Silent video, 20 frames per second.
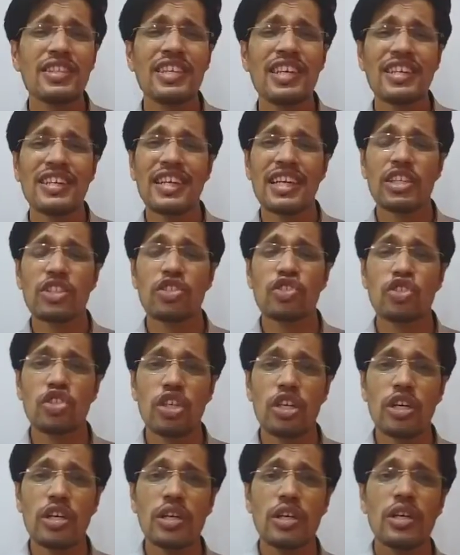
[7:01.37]
the
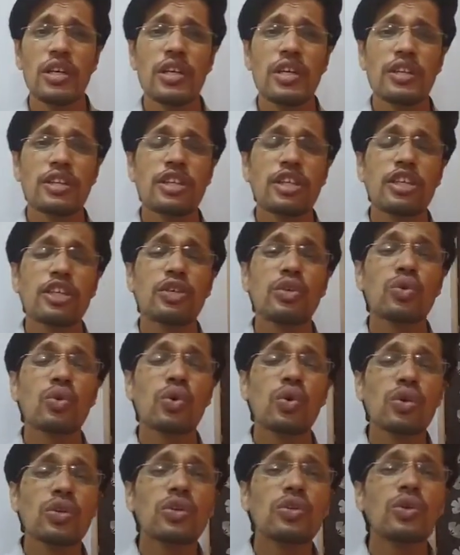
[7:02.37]
texture, they
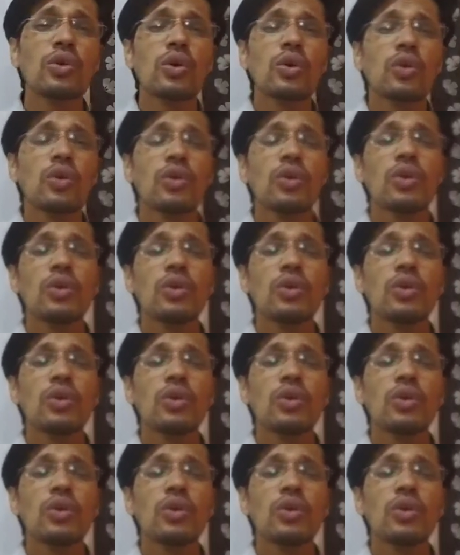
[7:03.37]
don't know